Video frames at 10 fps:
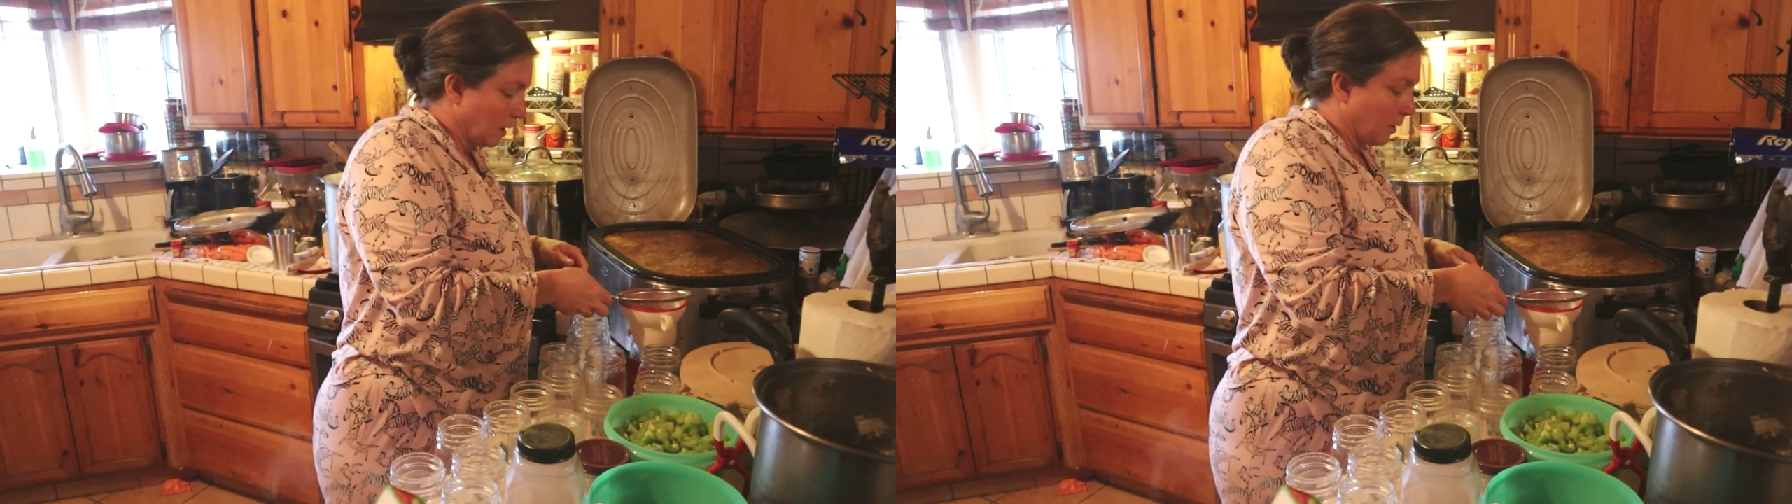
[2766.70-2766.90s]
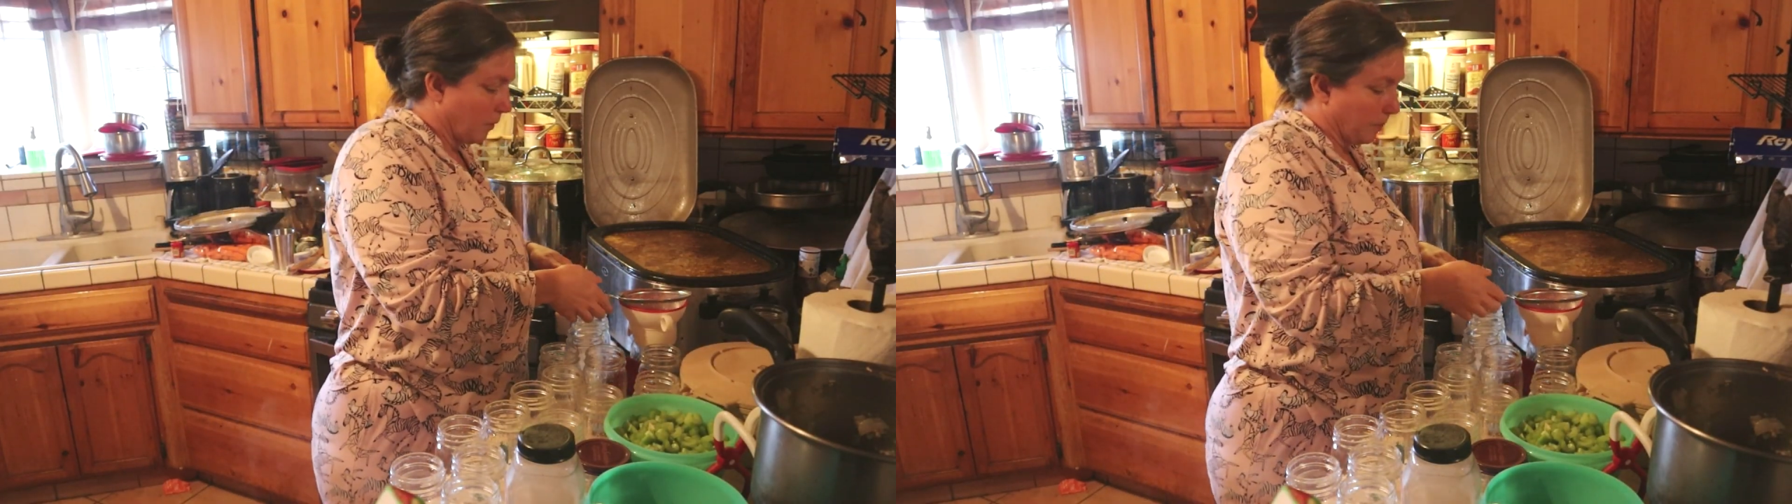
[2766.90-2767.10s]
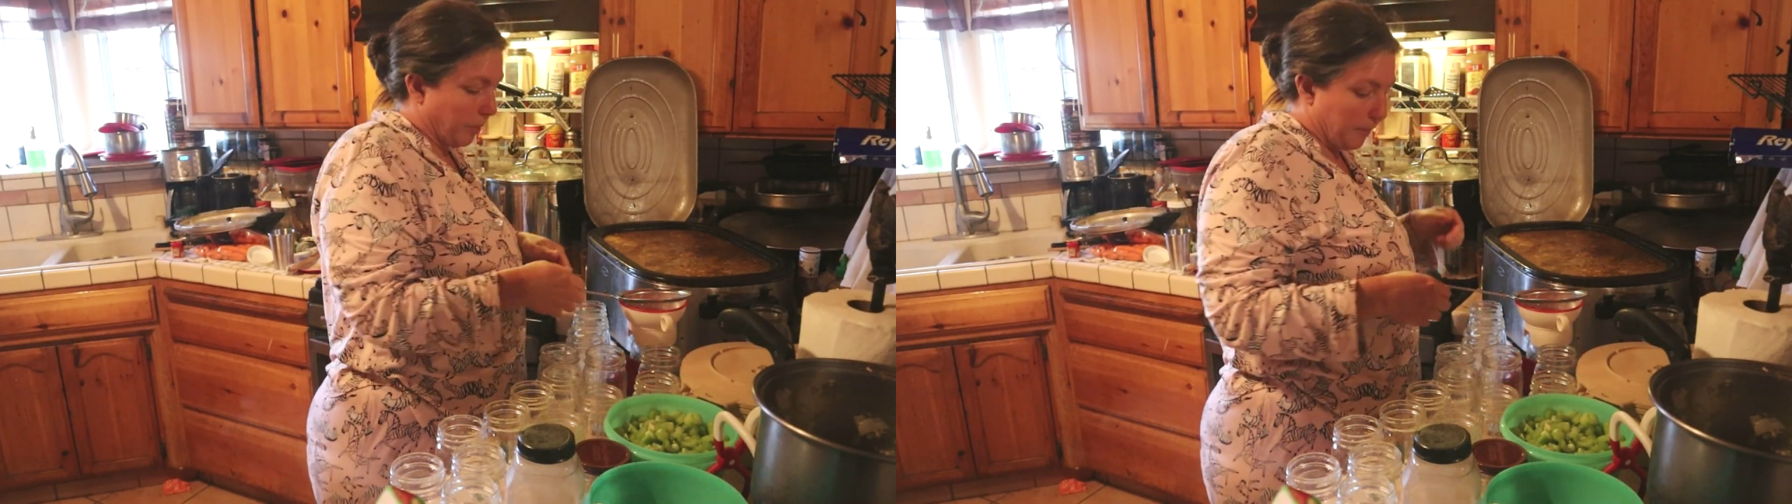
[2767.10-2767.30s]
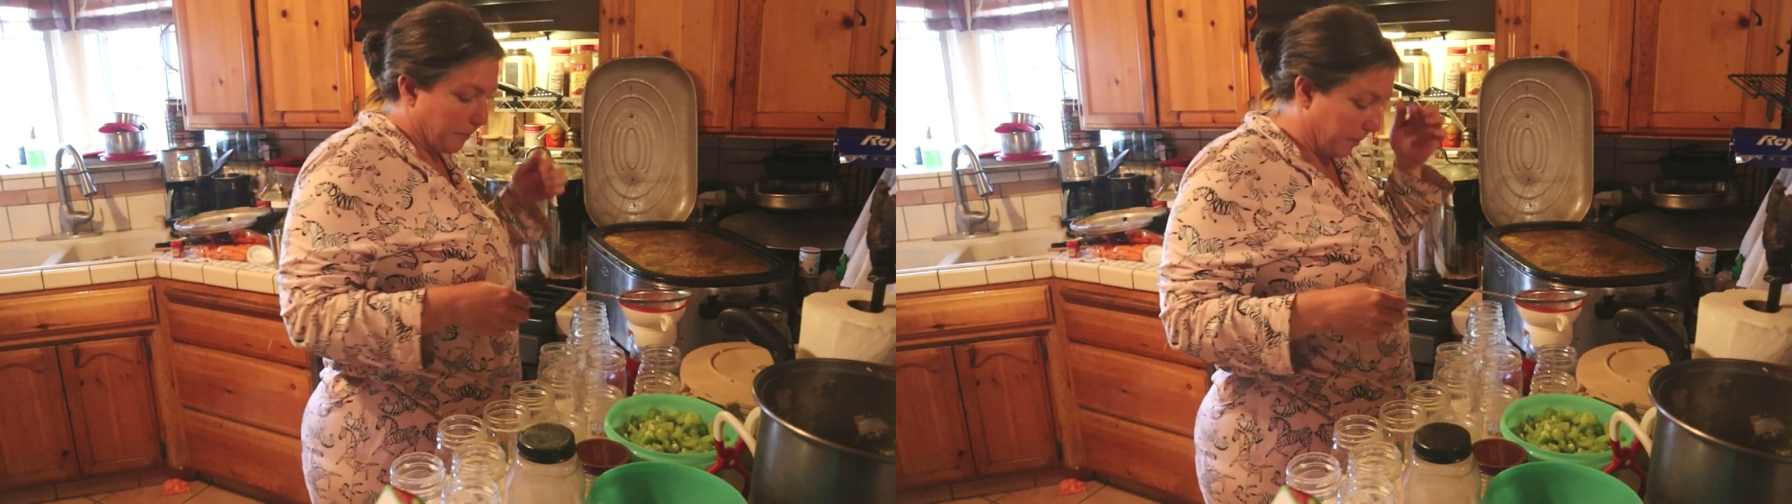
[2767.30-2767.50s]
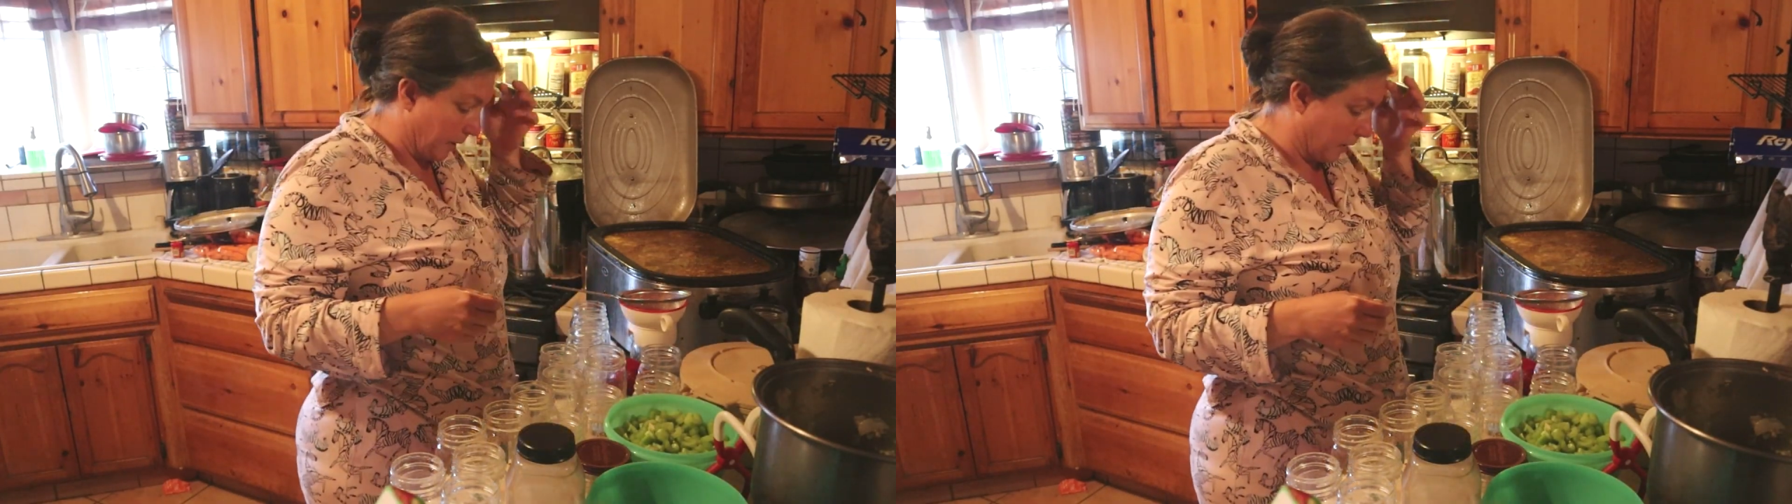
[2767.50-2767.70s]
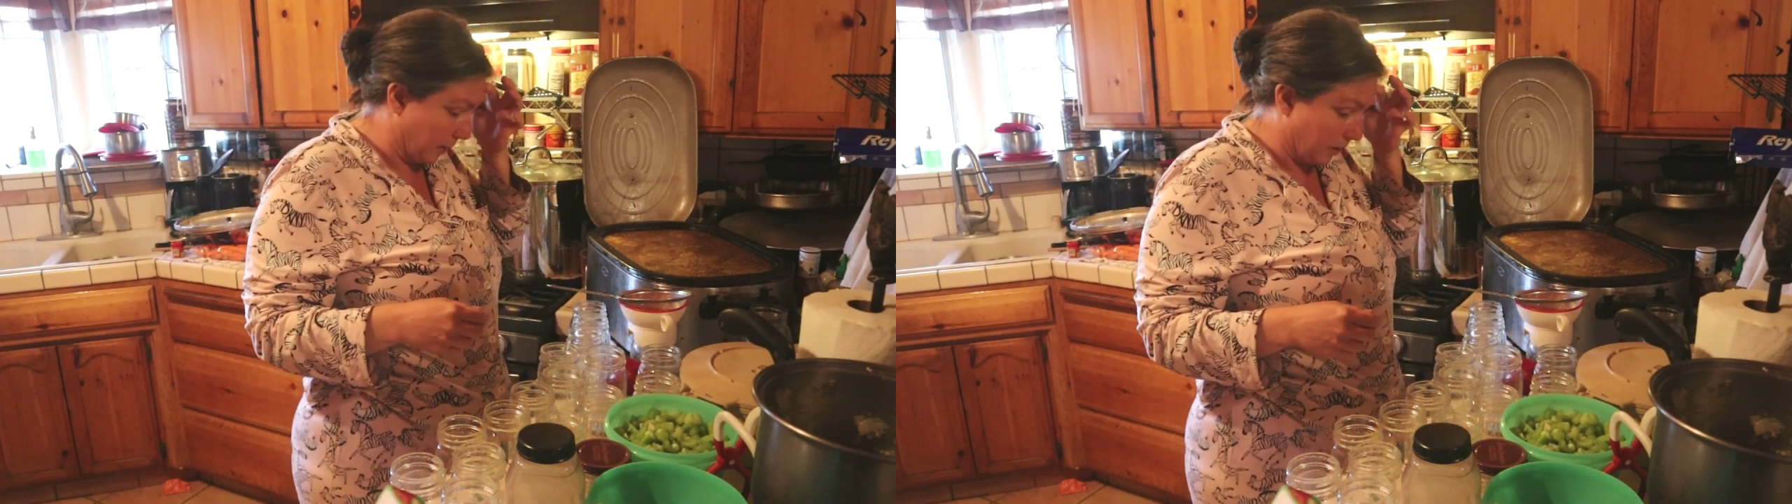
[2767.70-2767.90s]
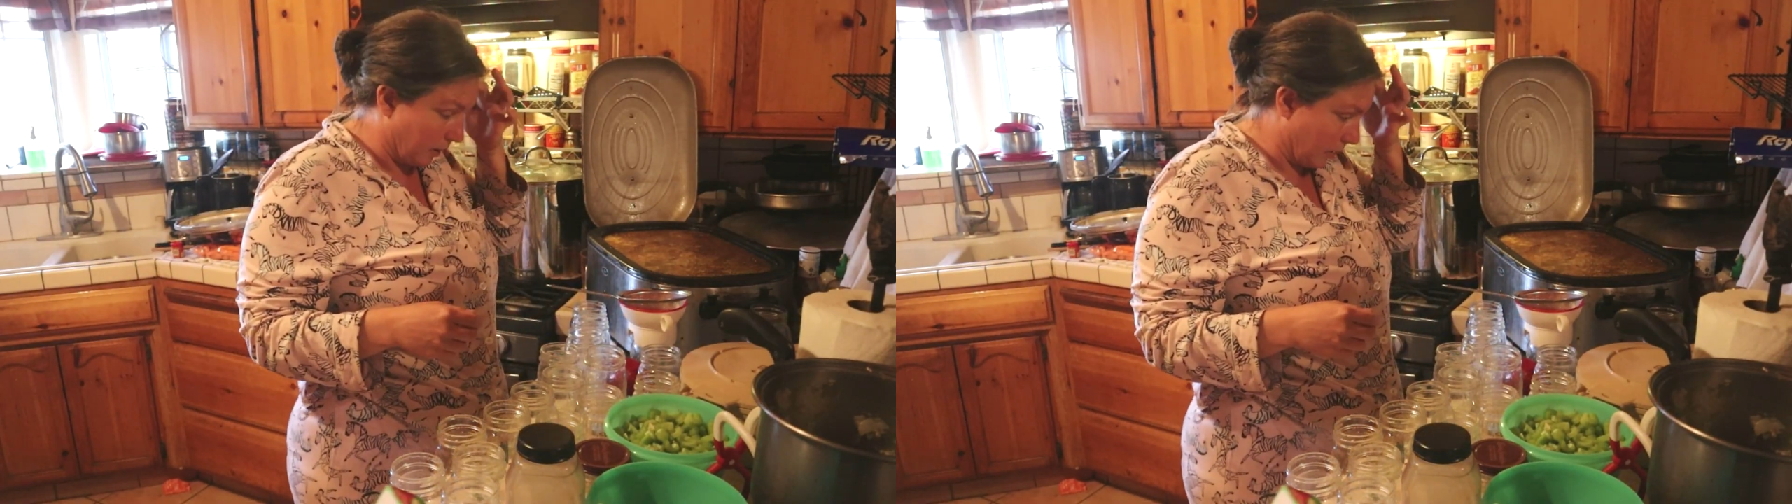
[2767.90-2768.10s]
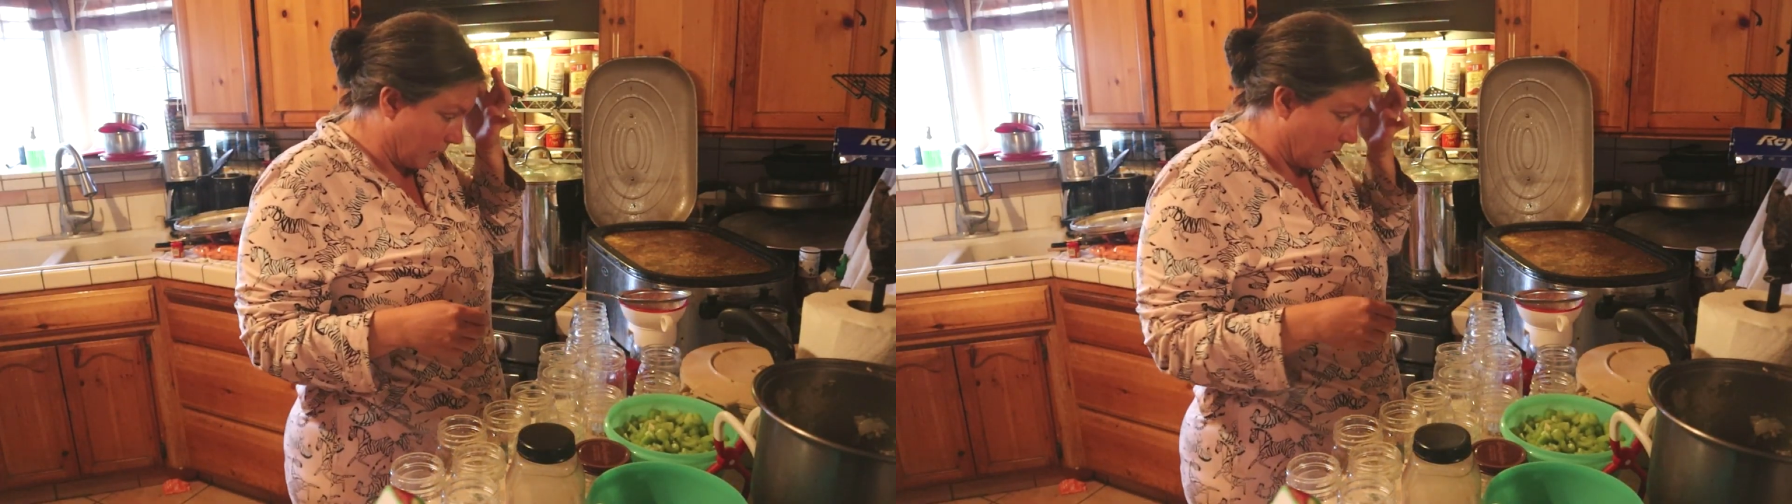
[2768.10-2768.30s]
We're gonna pop it right on
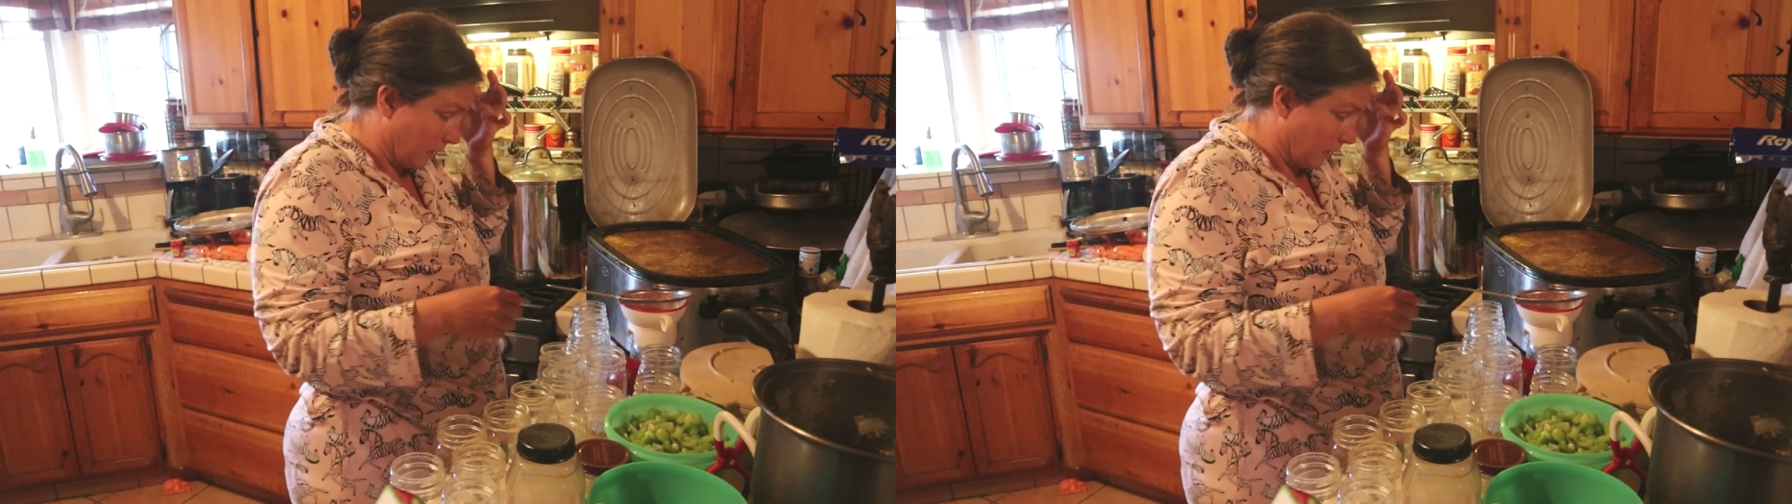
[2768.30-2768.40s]
there.